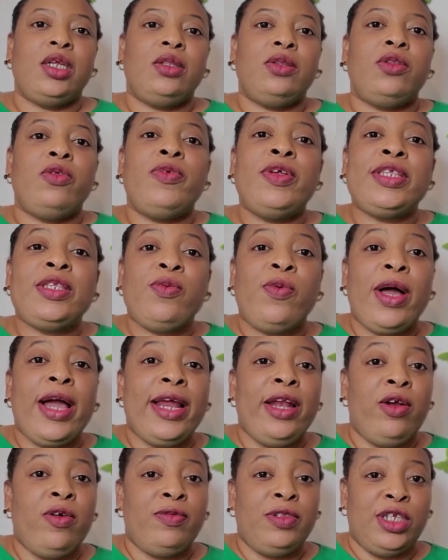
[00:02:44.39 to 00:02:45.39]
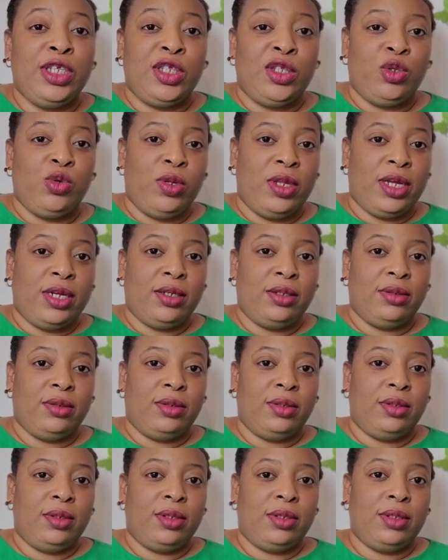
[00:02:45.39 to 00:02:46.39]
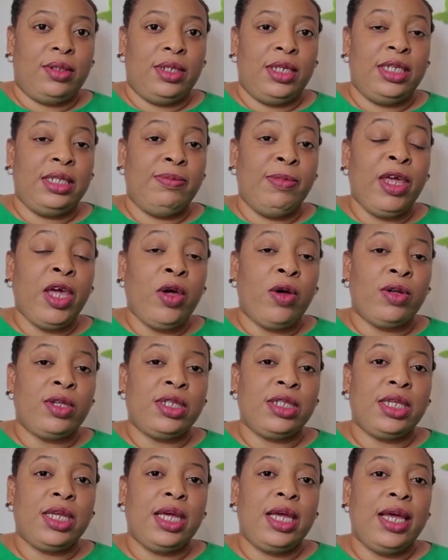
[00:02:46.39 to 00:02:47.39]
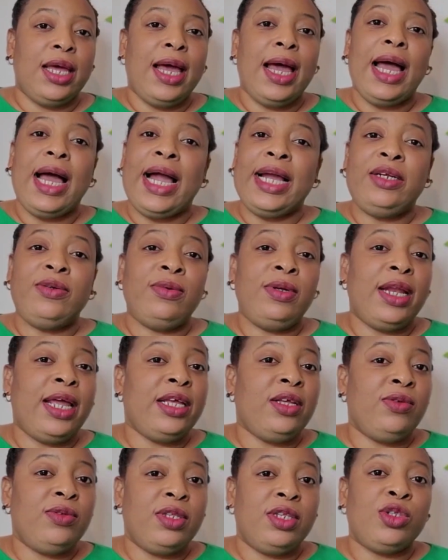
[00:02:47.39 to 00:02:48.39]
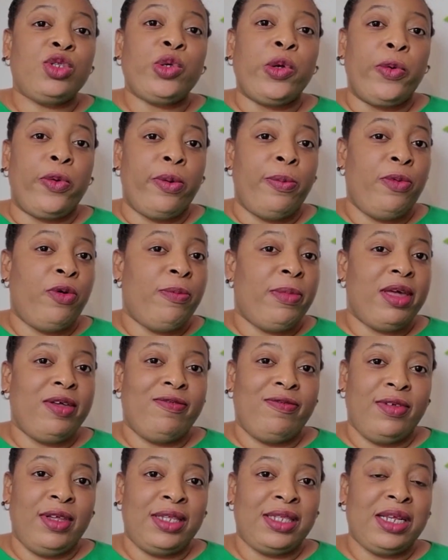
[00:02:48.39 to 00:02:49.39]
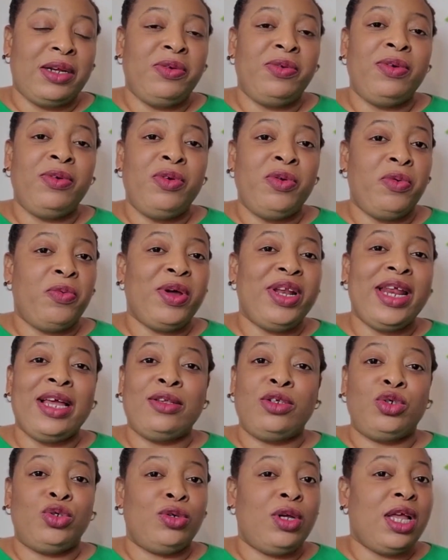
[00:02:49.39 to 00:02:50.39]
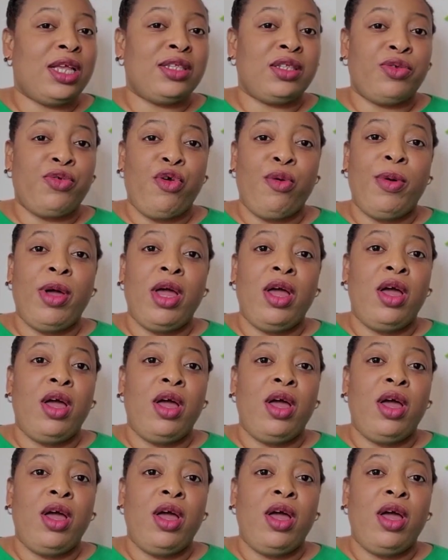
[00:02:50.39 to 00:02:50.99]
The reason why I love this toner is because I don't like using scrub on my face. I don't know whether it's sugar scrub